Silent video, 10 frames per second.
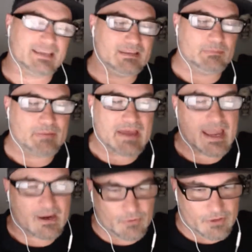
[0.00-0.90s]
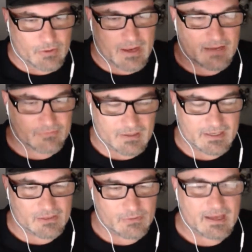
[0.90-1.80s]
in the back where you have
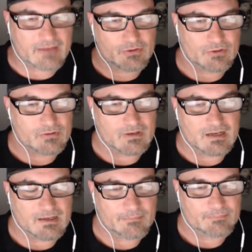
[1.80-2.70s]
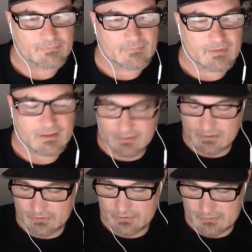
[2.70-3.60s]
your you
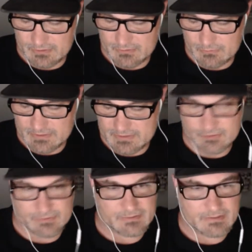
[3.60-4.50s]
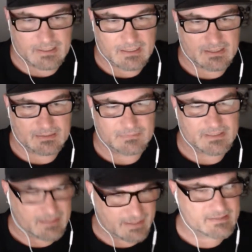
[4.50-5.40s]
know, your what is your I
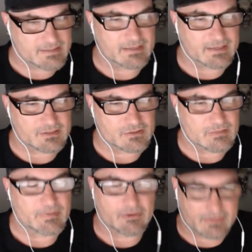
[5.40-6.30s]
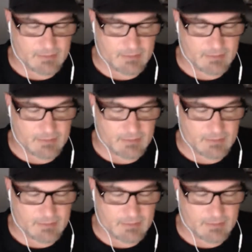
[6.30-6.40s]
guess the index goes in the back. Your